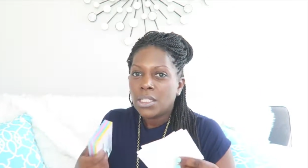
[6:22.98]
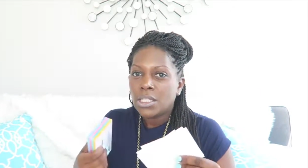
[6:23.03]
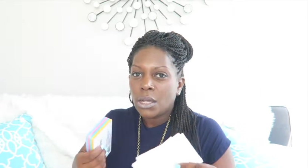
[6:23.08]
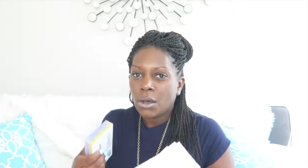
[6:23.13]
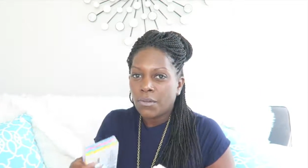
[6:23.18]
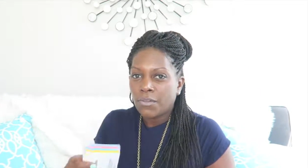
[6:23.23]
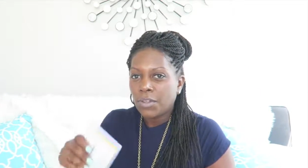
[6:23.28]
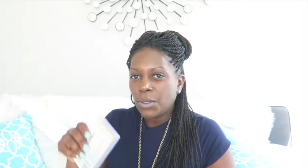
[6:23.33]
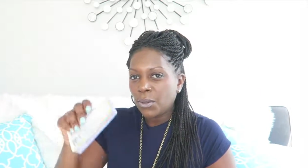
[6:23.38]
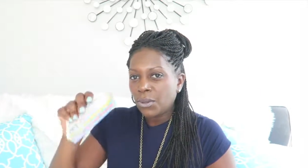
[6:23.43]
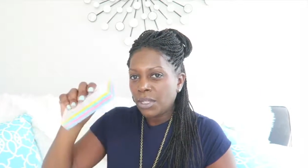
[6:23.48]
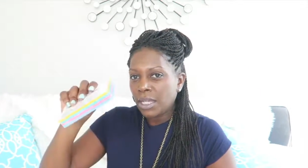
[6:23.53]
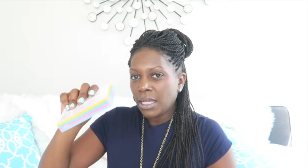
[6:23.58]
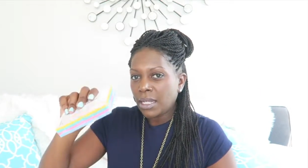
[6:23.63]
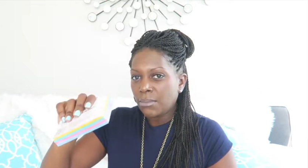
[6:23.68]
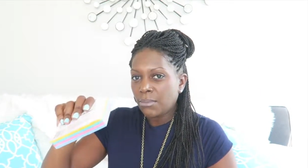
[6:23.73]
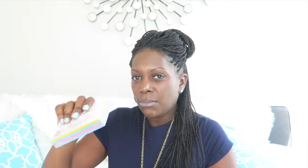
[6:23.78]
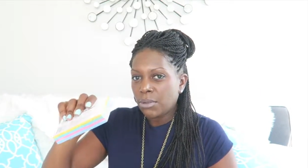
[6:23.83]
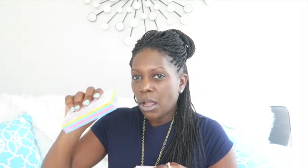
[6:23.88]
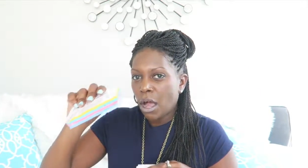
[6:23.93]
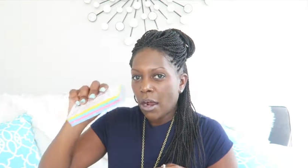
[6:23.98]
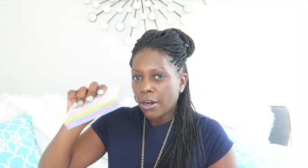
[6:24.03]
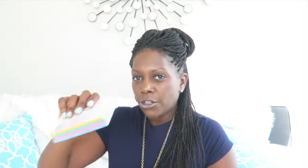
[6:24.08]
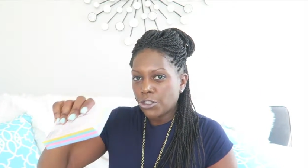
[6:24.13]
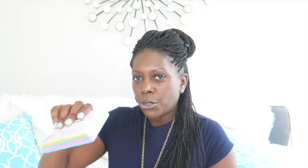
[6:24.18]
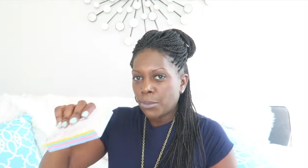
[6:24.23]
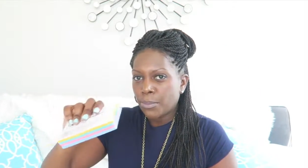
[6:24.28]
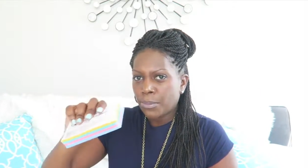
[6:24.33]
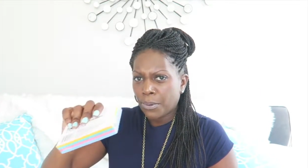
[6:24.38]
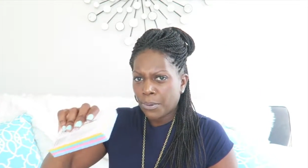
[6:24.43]
So if you need
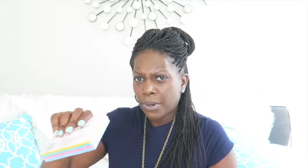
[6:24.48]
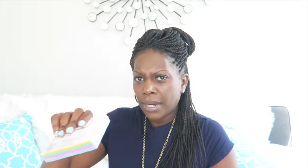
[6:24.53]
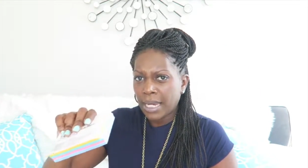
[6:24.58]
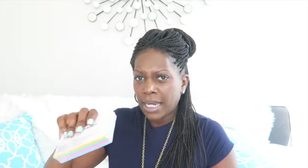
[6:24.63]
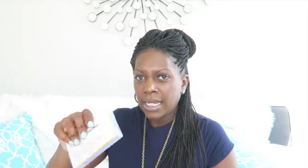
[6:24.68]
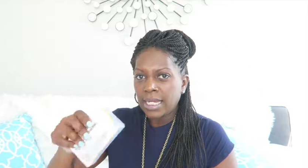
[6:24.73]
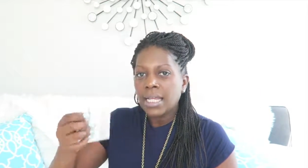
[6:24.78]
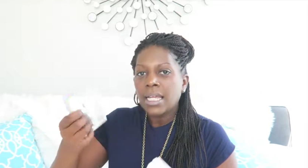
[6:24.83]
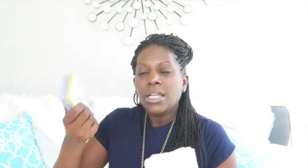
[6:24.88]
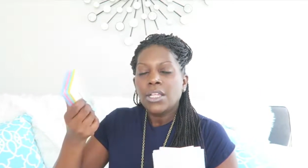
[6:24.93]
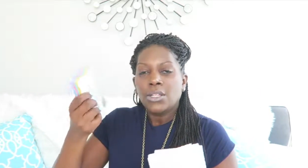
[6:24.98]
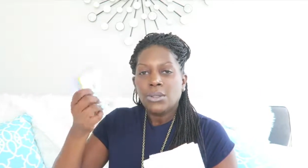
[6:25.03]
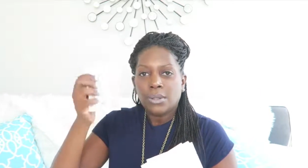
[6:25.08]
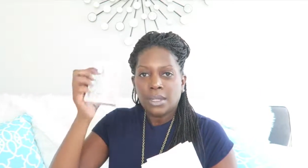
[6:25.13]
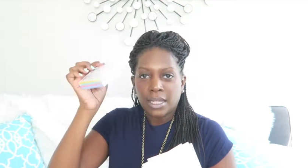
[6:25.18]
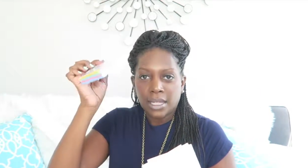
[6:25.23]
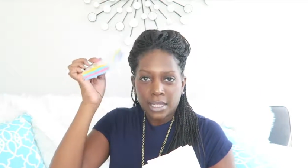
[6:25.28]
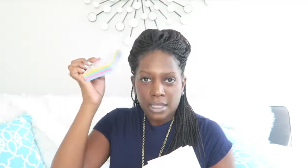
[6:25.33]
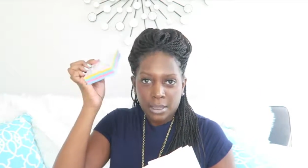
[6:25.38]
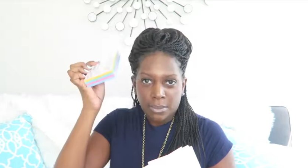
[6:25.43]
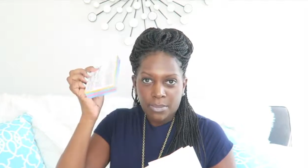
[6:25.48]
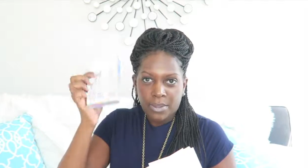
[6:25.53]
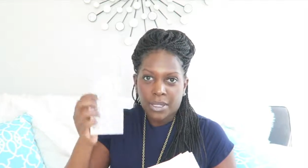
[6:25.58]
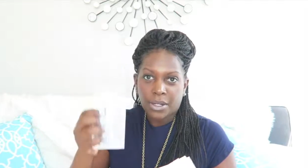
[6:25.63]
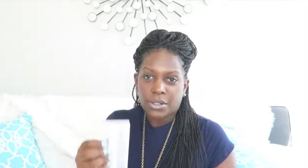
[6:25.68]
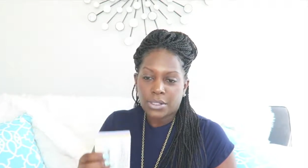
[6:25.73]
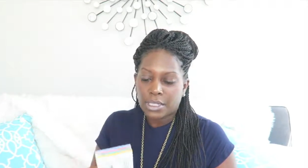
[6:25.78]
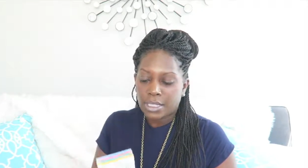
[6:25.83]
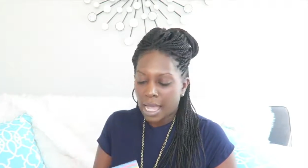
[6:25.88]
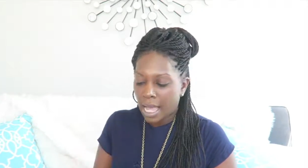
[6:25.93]
larger print, you can get the
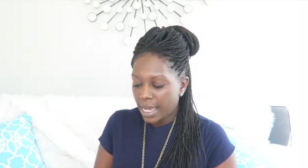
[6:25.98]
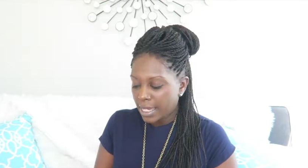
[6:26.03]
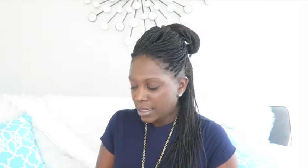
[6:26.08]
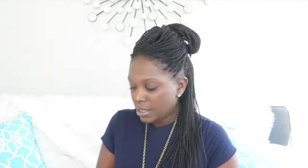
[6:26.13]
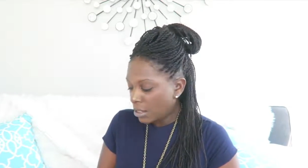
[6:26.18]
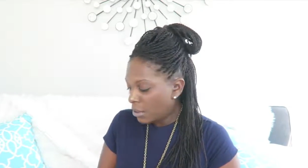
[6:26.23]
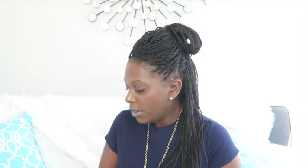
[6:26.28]
bigger size.